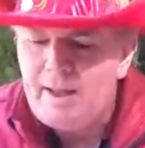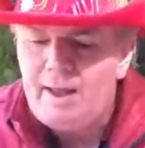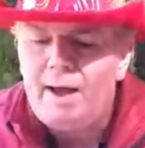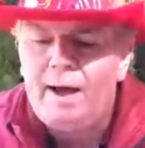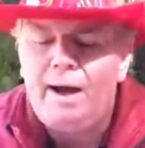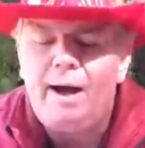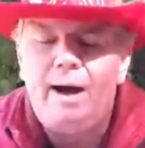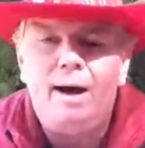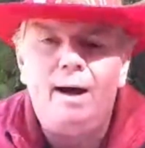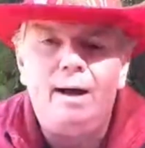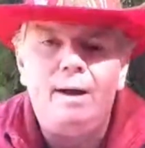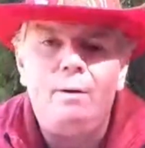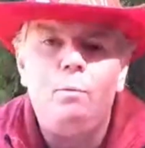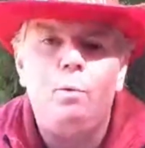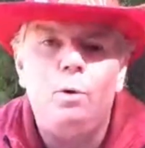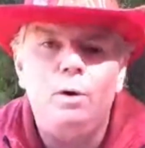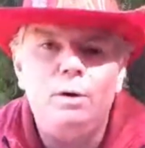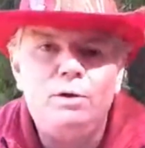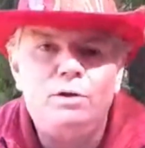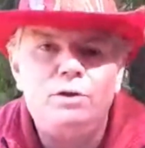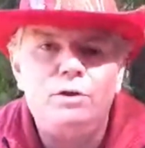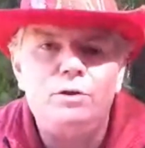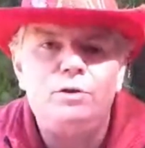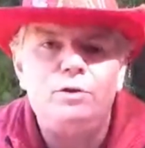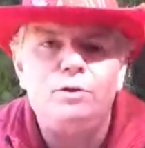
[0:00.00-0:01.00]
I
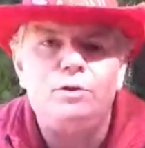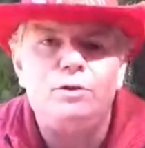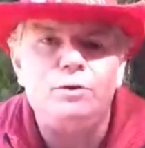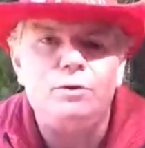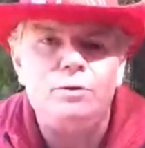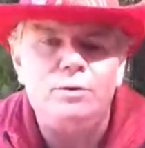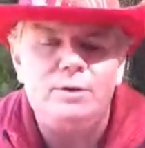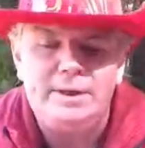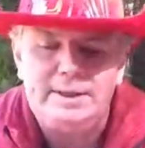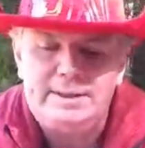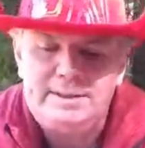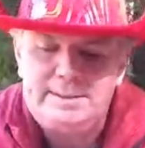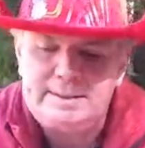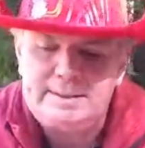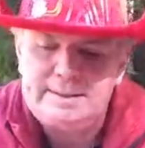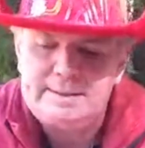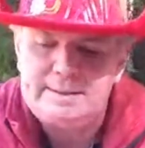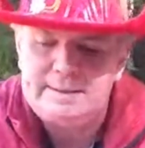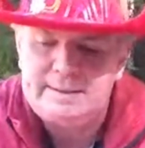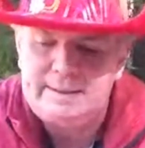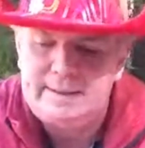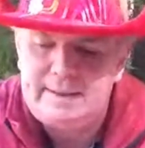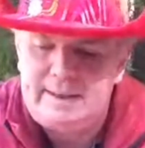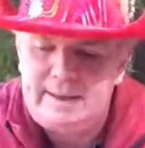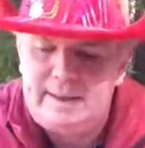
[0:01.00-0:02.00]
want you to do this.
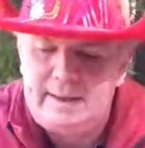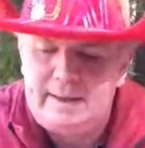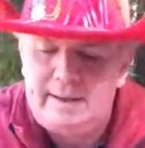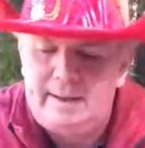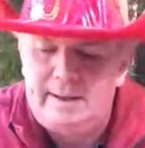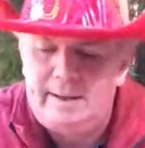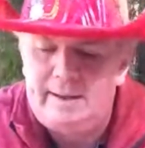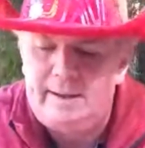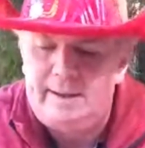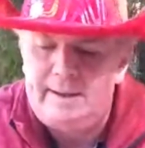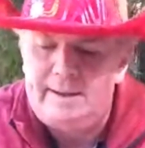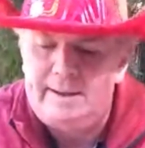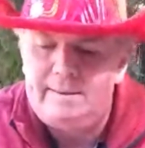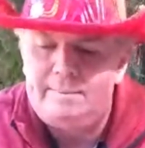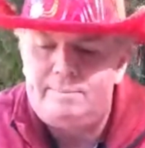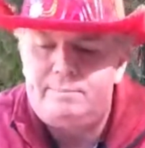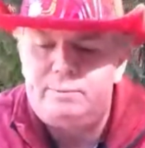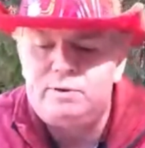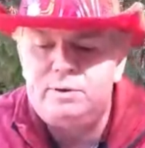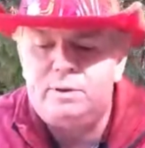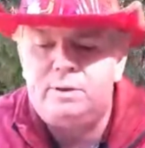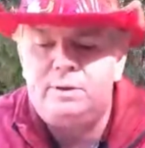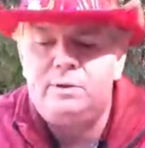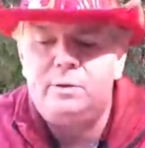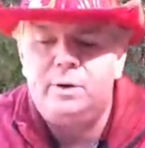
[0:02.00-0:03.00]
Put
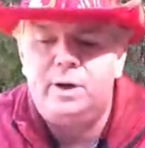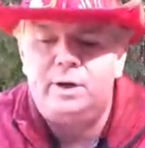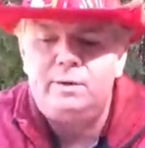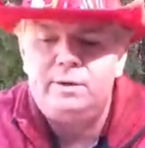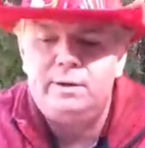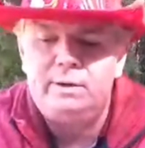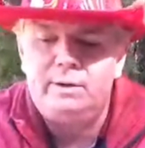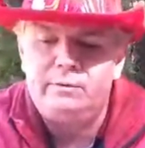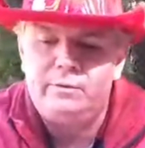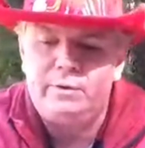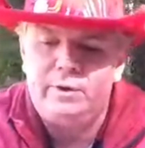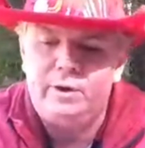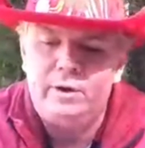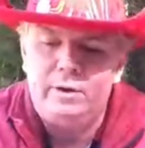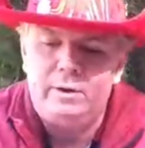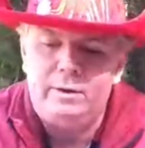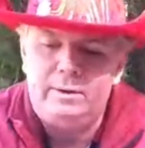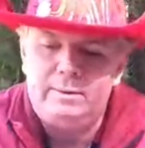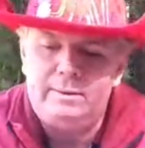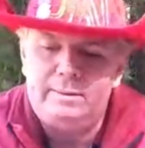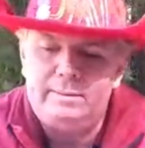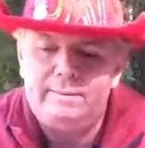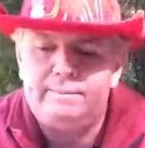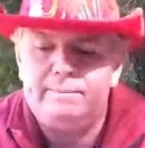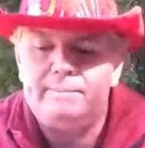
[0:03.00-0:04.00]
on your own little role
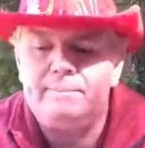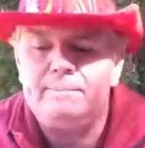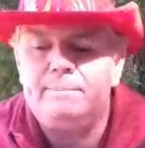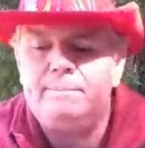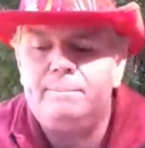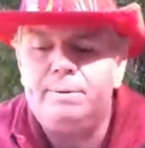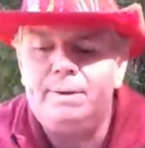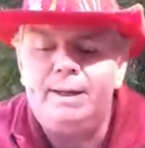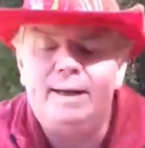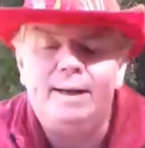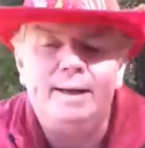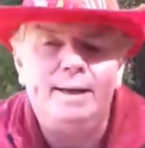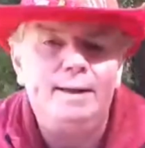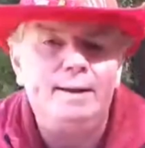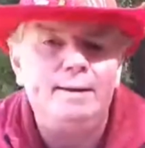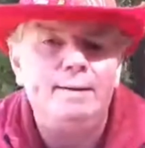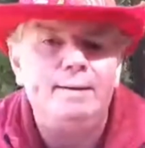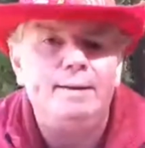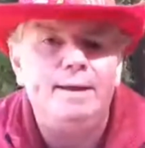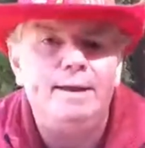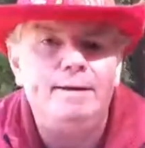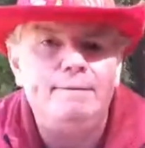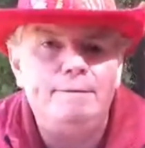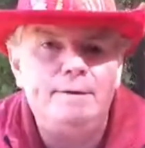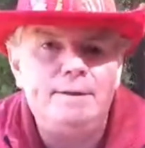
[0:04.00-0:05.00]
play
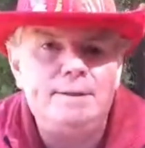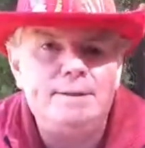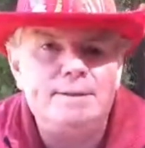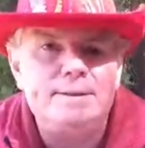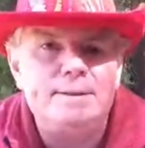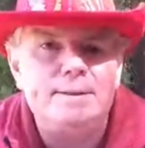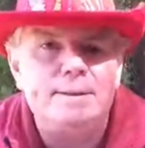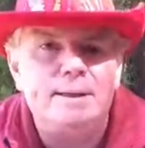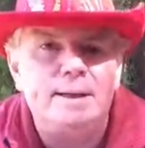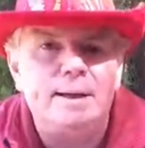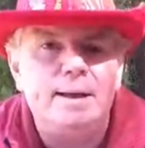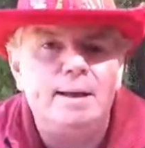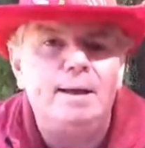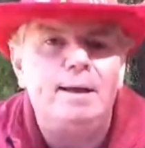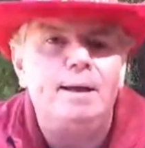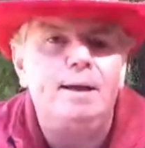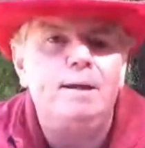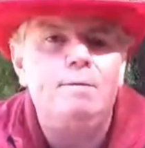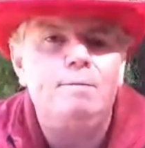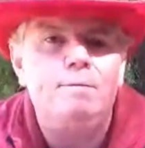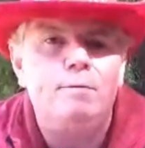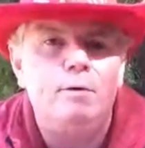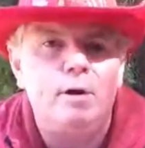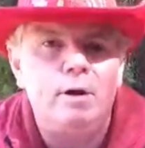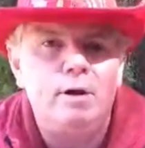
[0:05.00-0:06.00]
effort,
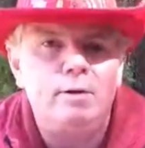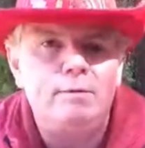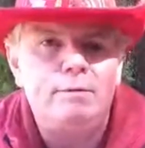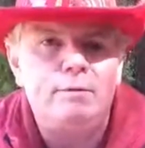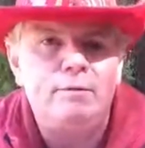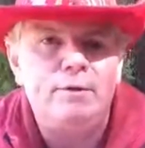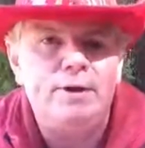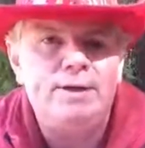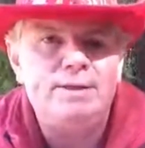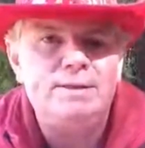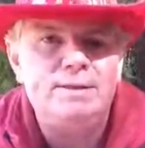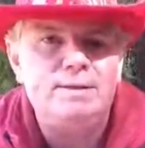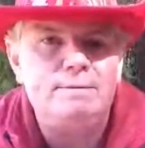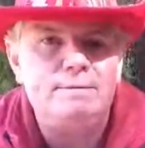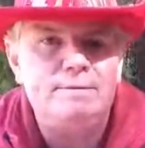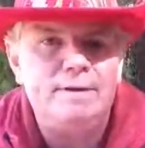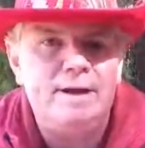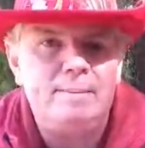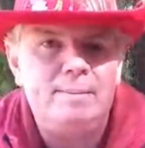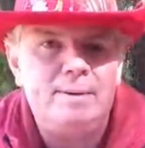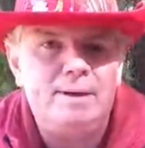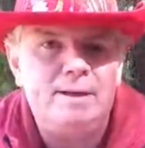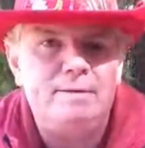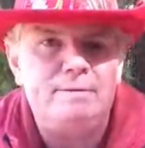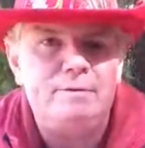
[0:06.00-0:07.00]
involve friends and
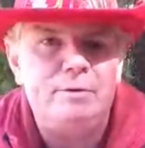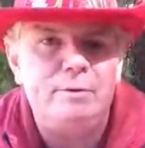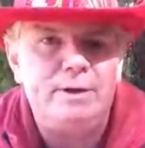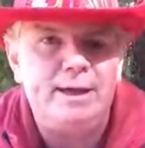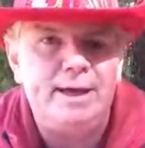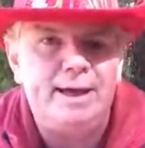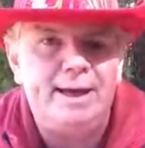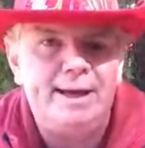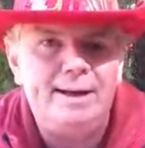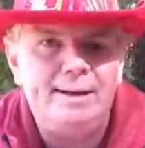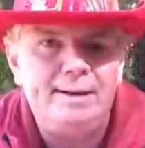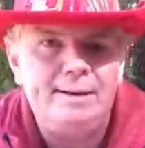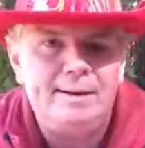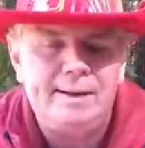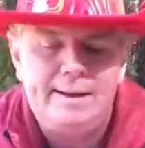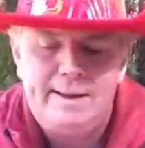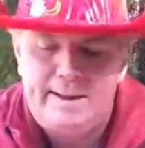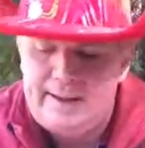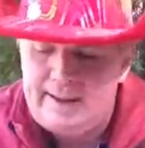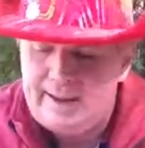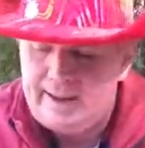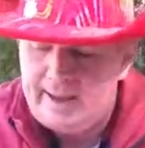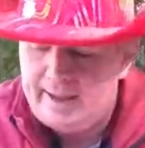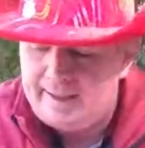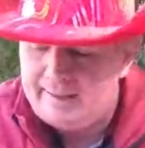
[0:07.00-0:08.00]
family if you can,
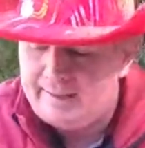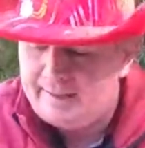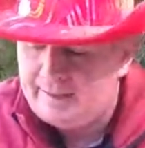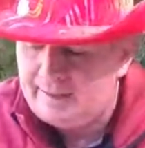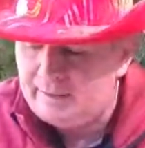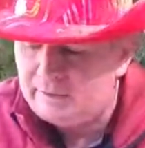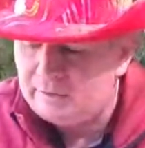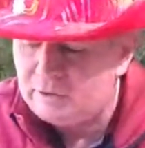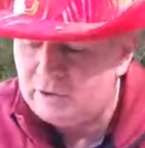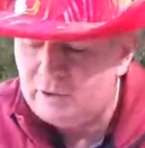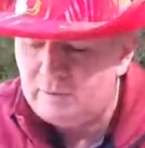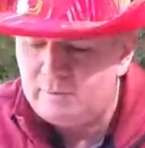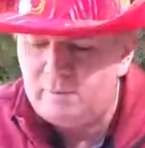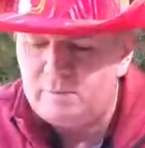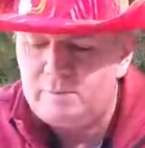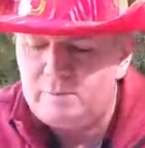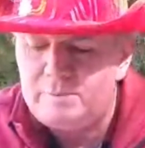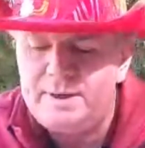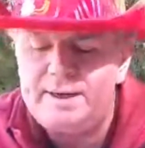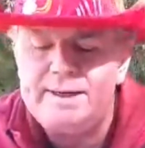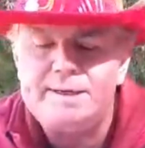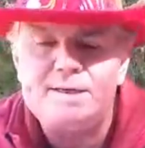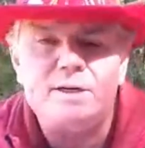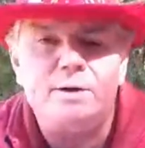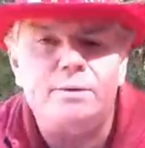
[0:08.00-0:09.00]
and then on top of
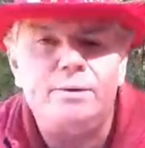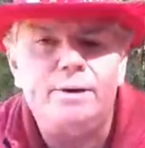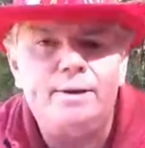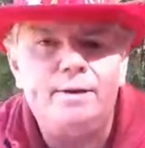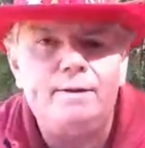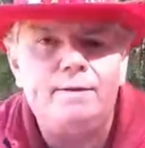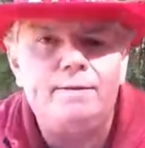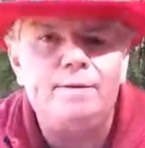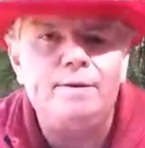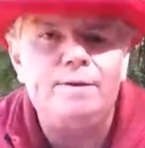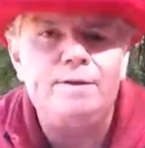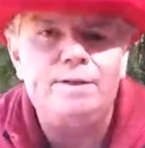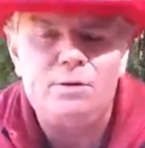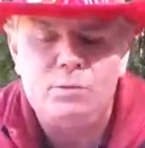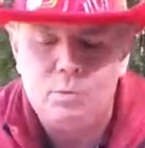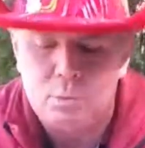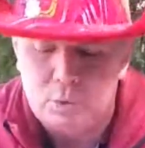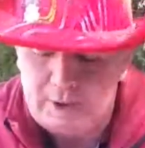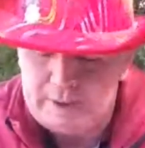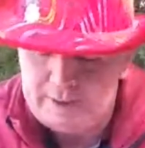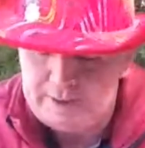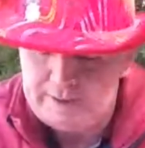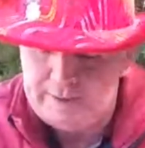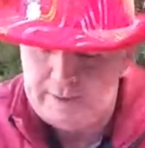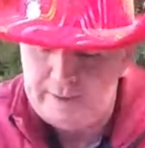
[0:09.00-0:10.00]
page
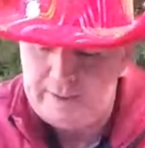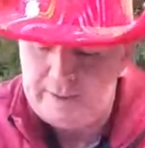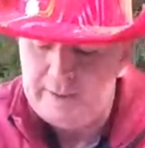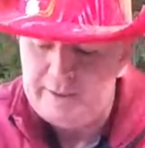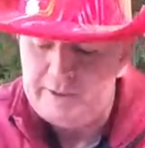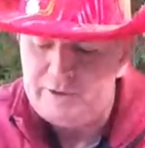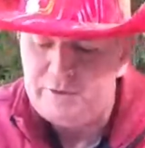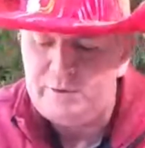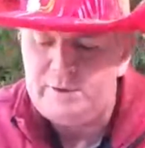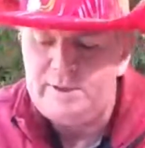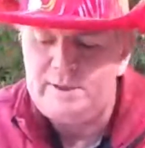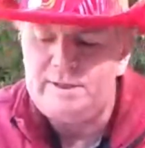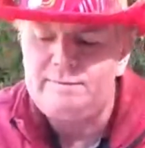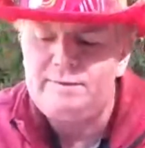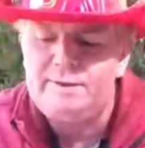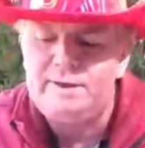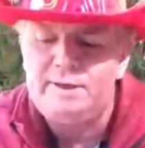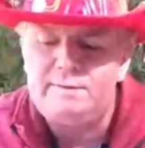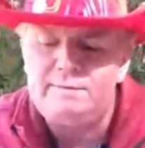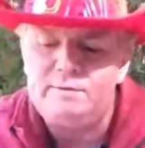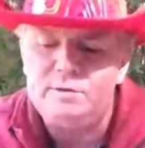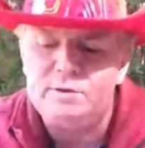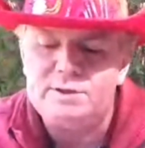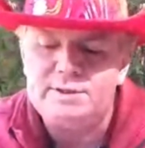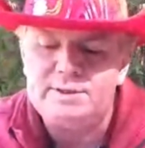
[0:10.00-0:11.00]
131 you can even
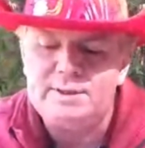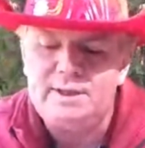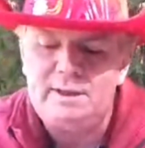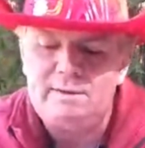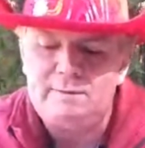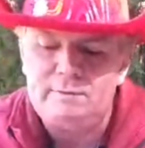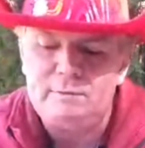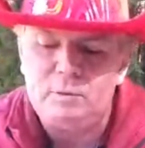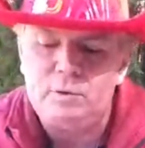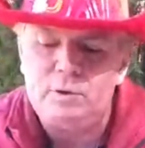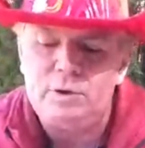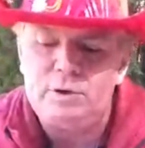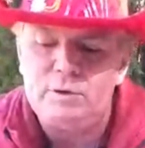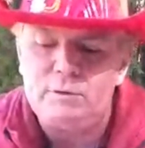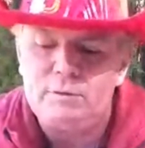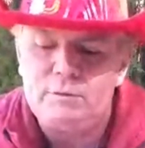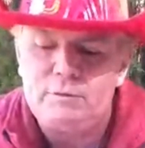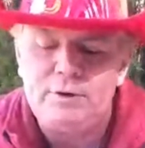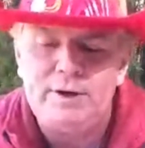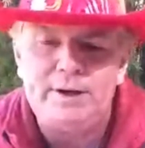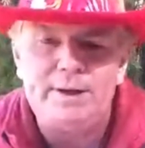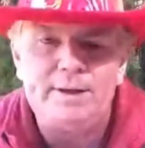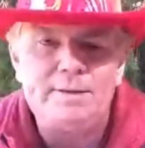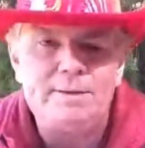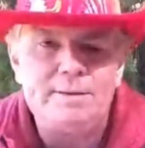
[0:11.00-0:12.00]
give yourself or your
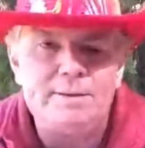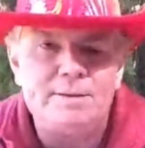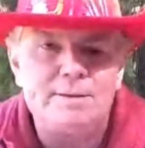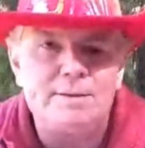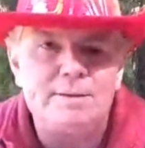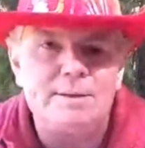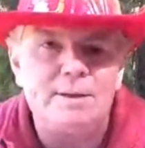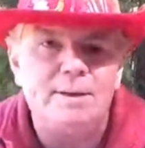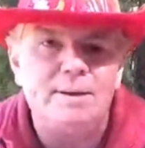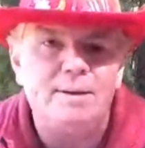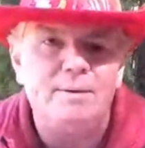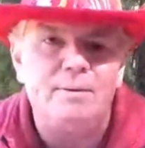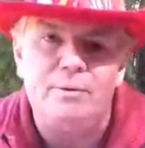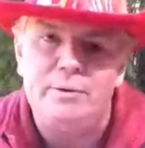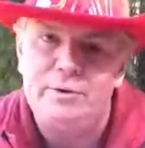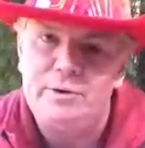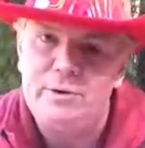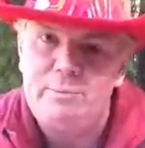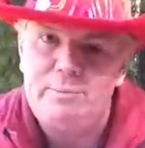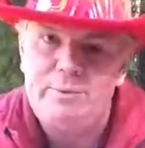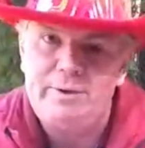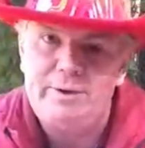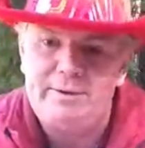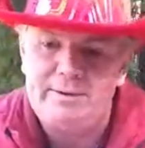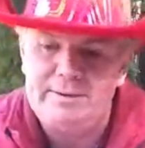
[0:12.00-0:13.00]
friends or your
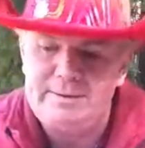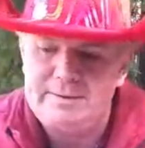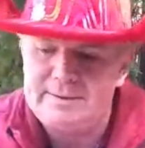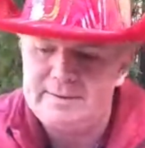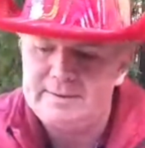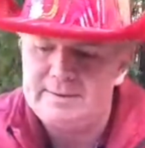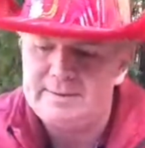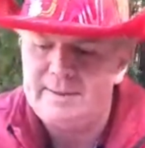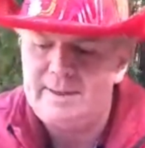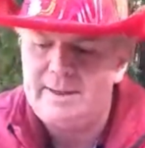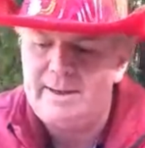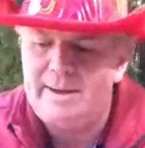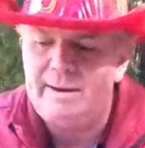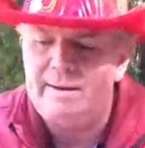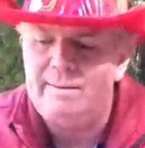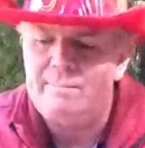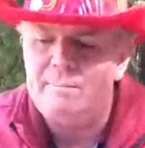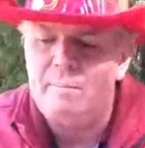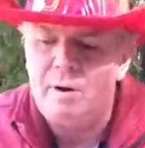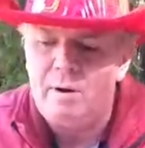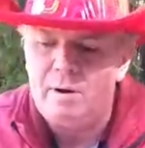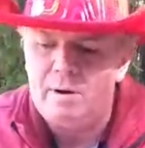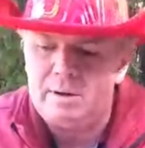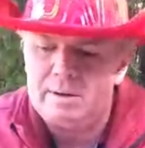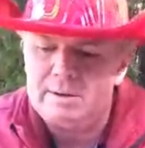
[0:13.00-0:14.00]
parents
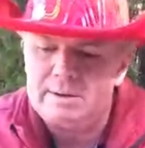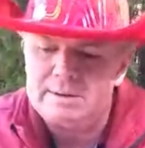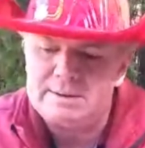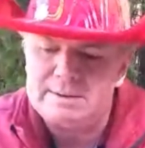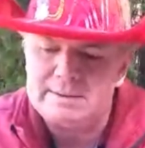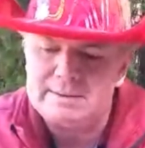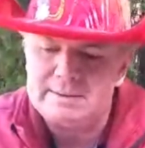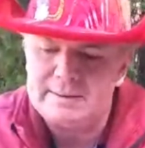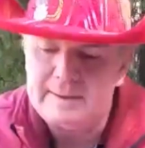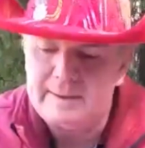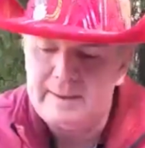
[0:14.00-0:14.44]
marks.